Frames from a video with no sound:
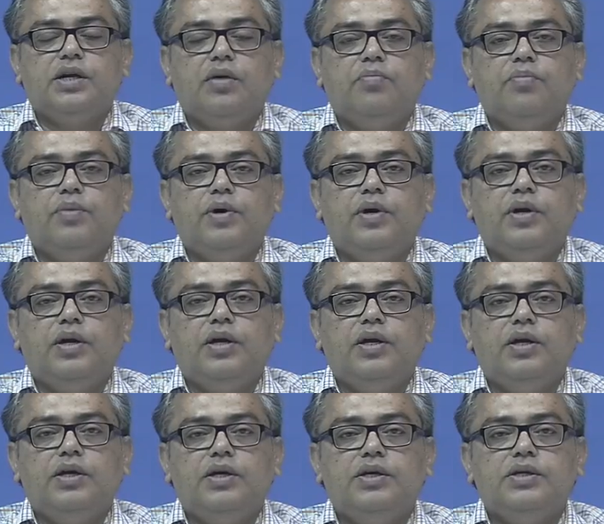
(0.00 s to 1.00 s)
number
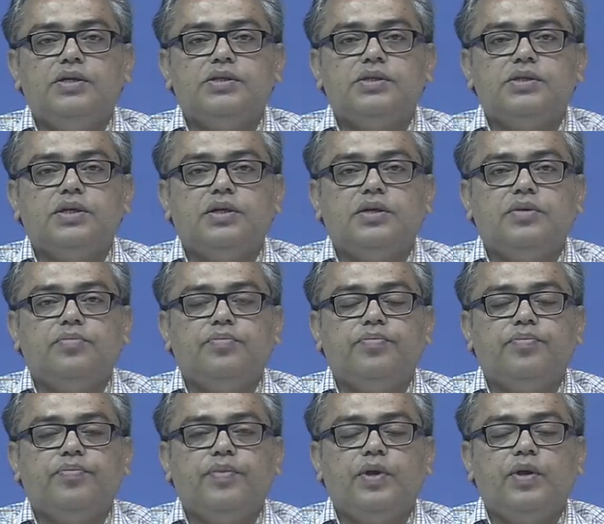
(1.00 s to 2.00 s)
is uh,
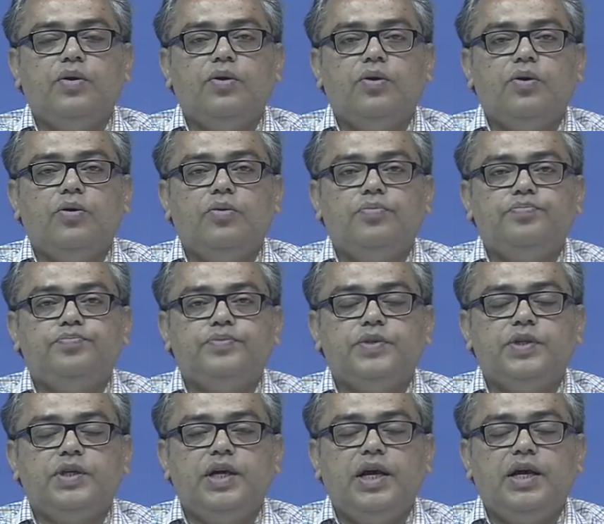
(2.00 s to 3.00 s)
you know
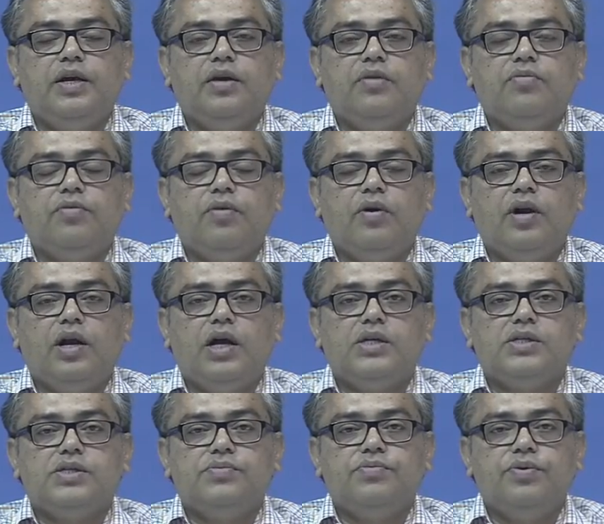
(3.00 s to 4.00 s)
created for
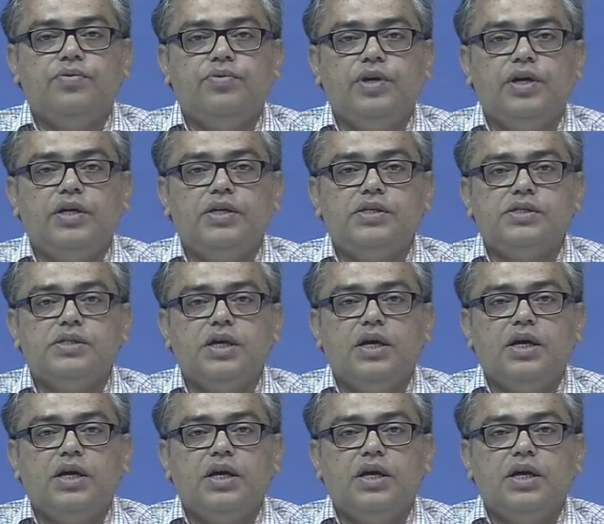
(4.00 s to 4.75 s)
last few years